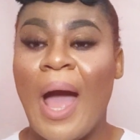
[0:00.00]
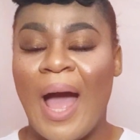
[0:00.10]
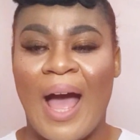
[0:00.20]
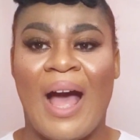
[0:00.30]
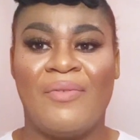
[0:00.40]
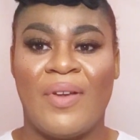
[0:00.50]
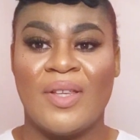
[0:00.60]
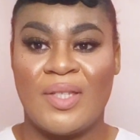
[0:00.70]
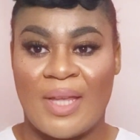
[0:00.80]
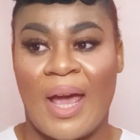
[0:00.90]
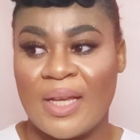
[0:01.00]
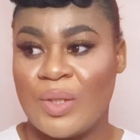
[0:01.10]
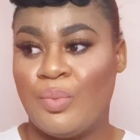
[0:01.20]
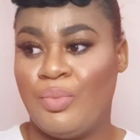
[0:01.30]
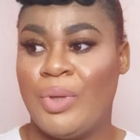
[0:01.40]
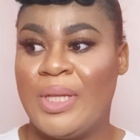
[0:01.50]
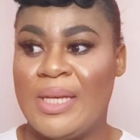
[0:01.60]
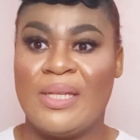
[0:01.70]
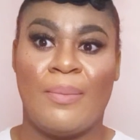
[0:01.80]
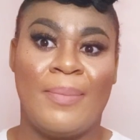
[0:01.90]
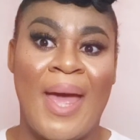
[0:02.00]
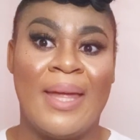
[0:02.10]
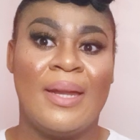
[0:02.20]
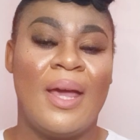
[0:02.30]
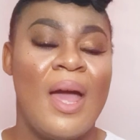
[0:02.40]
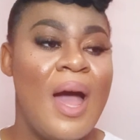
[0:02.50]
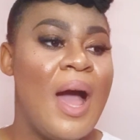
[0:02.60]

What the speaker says: have sex with these men.